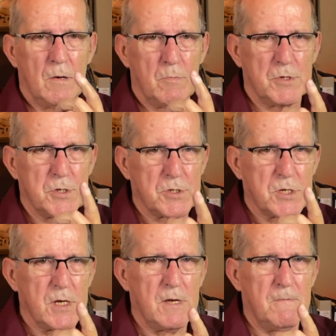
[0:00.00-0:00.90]
But you
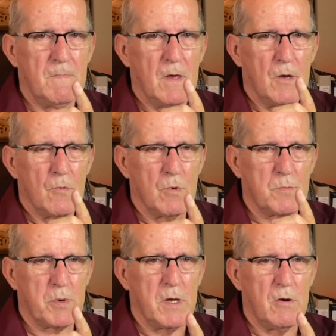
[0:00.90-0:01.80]
see, with
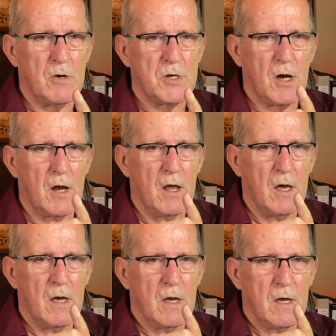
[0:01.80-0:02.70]
Peter and John,
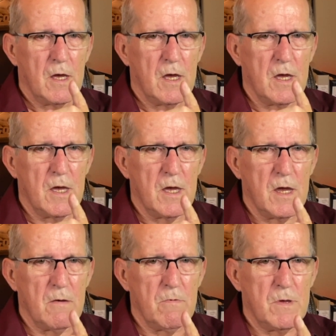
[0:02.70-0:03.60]

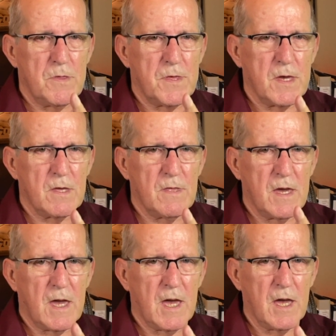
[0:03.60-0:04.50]
everything
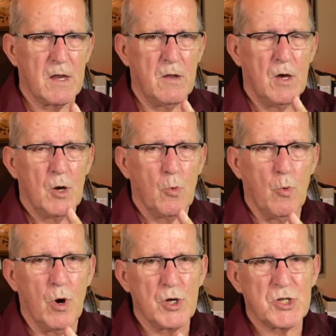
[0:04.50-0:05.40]
they had
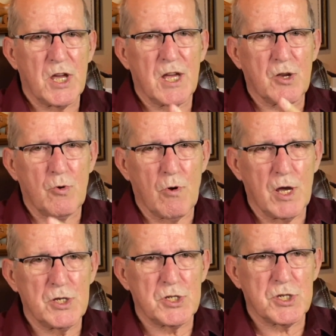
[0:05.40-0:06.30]
was at
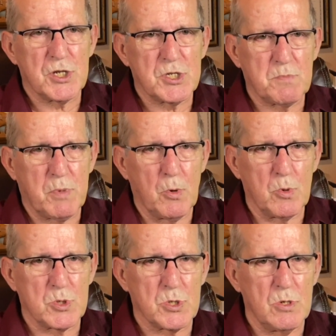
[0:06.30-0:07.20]
Christ's
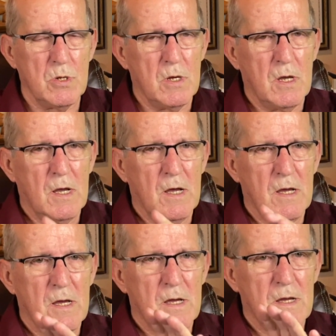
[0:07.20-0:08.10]
disposal.
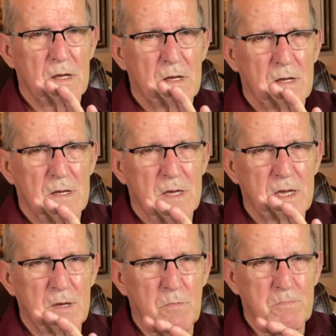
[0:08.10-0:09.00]

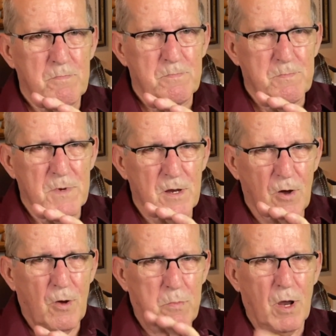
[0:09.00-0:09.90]
It
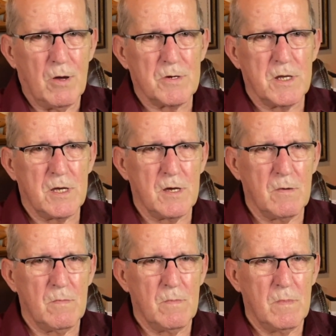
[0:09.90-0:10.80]
all belonged to him.
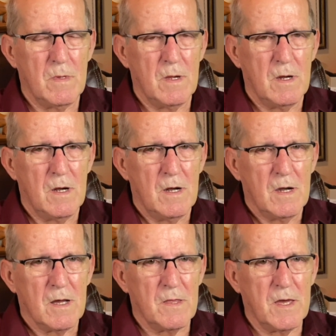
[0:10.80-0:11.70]

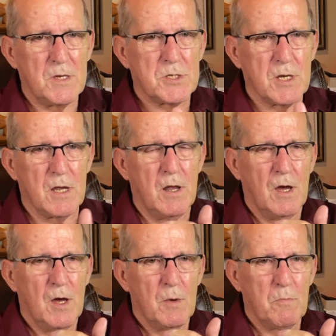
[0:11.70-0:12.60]
And they said,
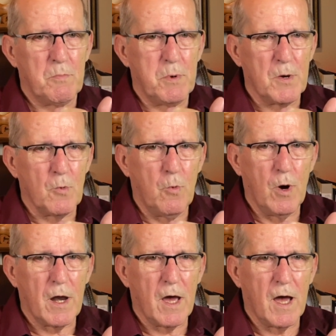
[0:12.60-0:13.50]
but
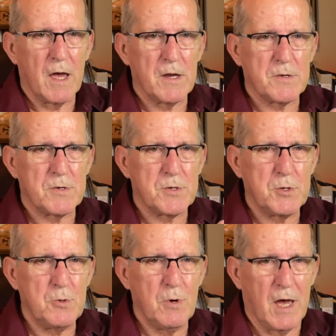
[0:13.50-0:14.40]
what I
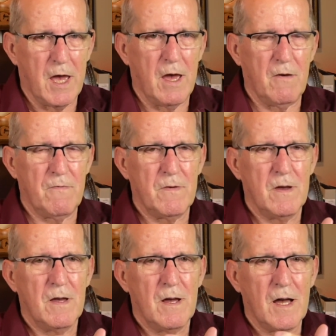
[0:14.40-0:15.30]
do have,
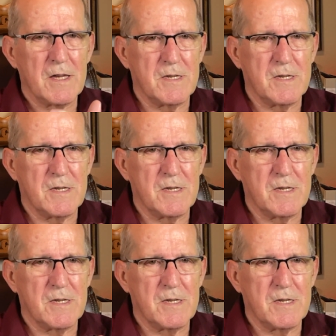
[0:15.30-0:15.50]
I